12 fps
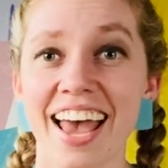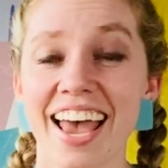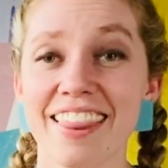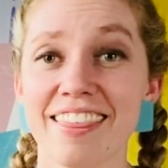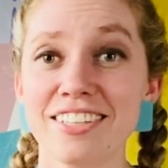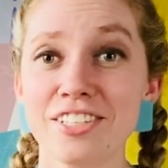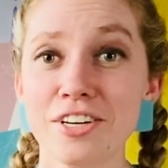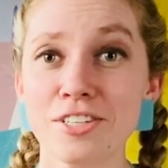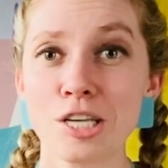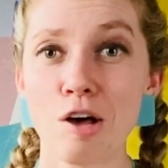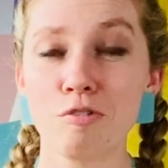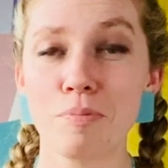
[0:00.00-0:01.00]
and think to
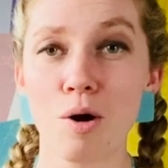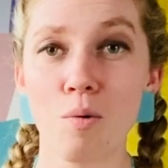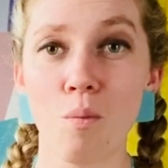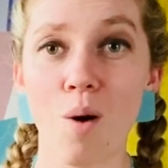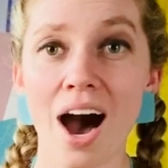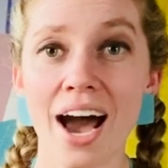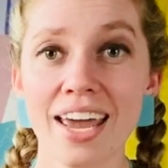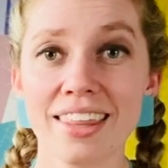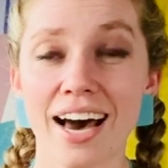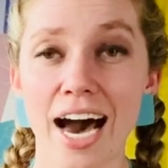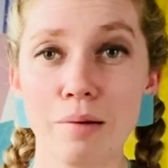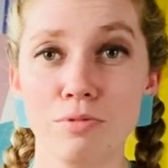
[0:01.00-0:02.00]
yourself about why
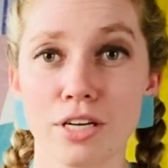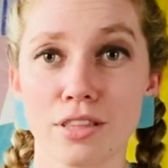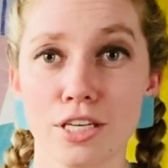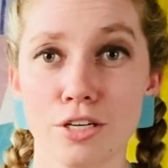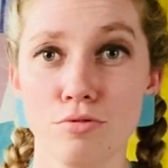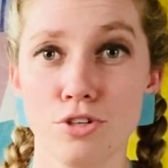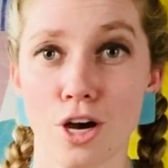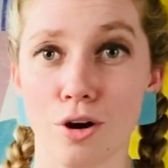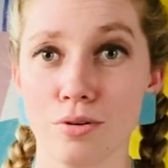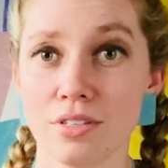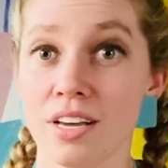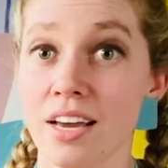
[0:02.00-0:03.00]
the object that you
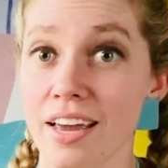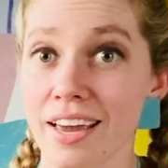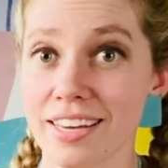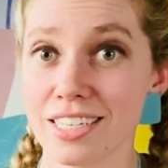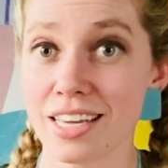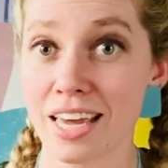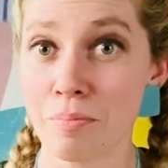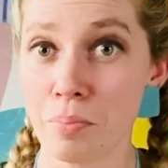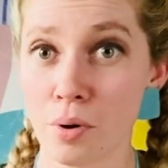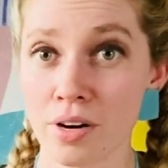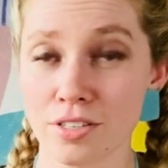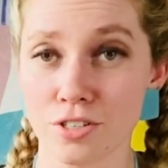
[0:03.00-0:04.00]
chose is
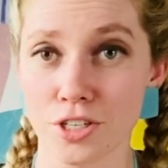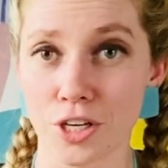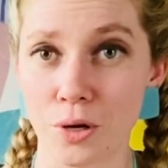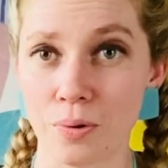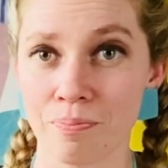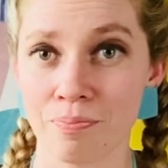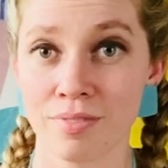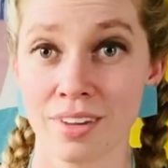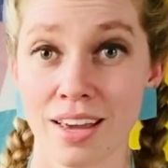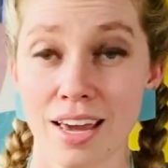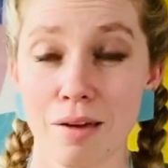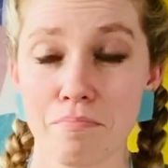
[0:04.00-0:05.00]
important to you.
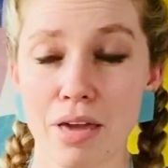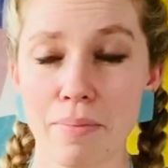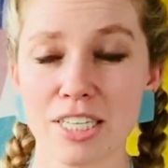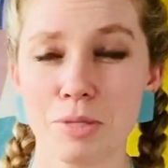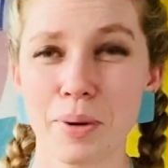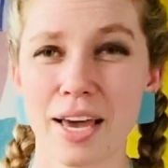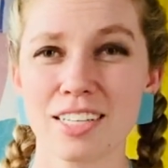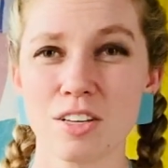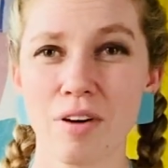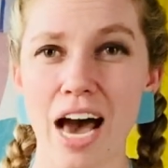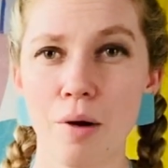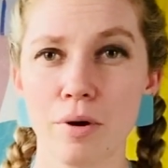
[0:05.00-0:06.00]
Maybe it's because of
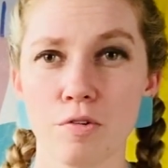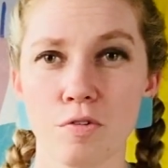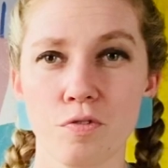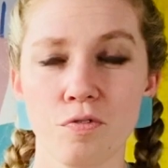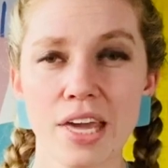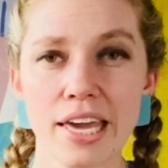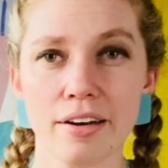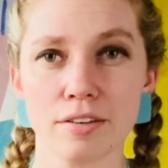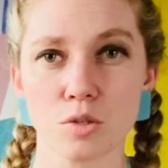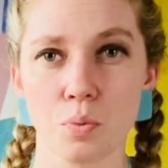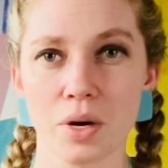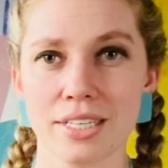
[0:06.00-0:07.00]
how it
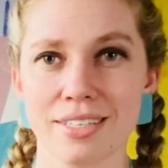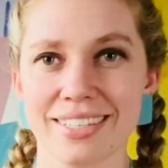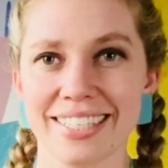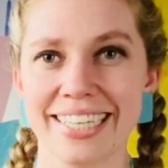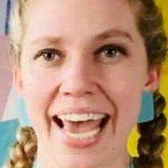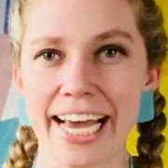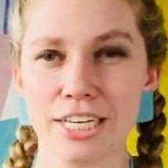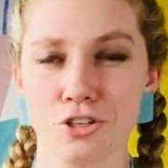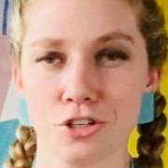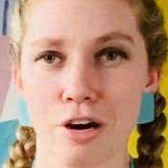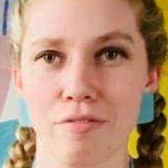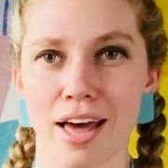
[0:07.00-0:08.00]
feels. What is the
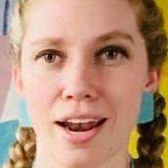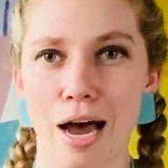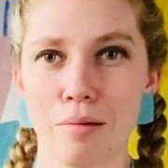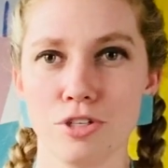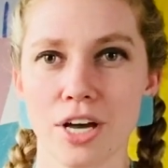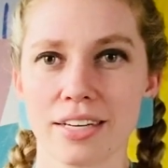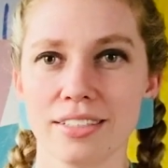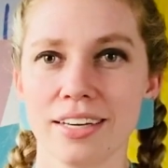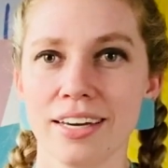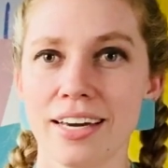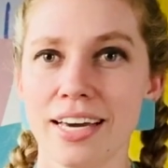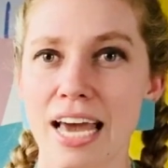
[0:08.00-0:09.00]
texture of that object?
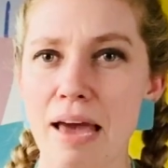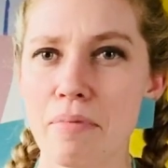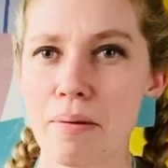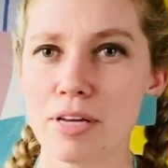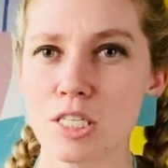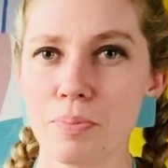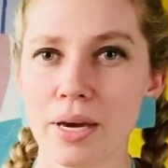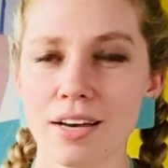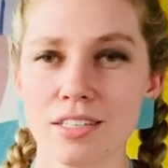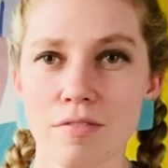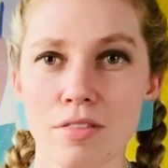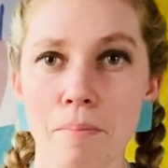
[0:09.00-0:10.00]
Maybe it's because
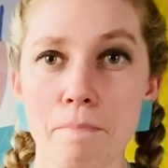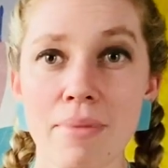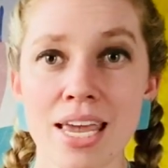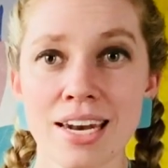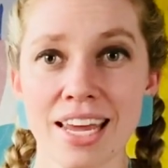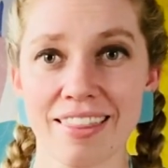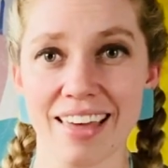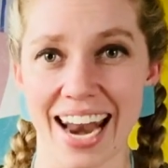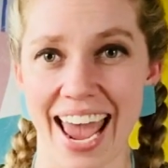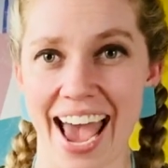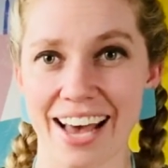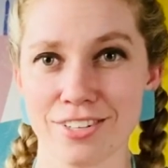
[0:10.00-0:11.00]
of the meaning that it
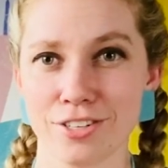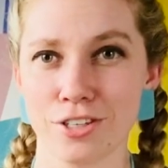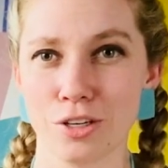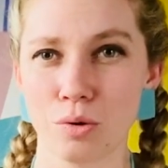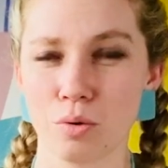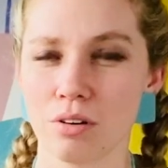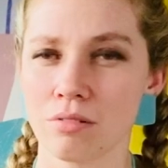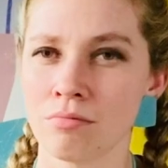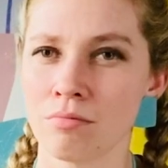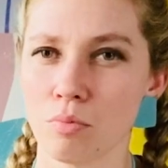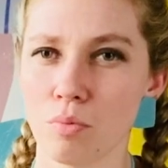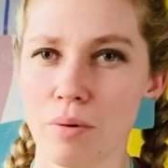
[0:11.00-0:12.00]
has to you.
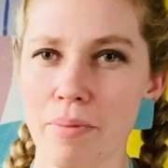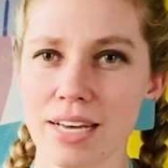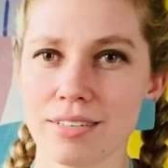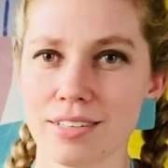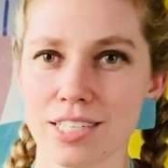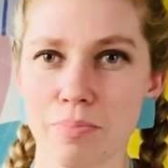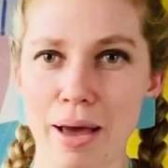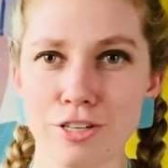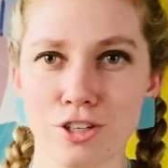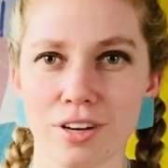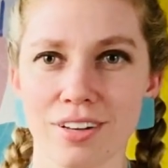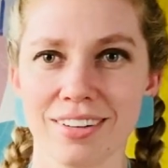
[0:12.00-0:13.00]
What makes it
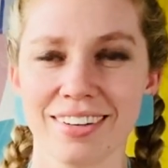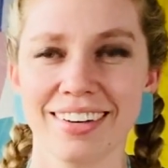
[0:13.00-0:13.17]
special?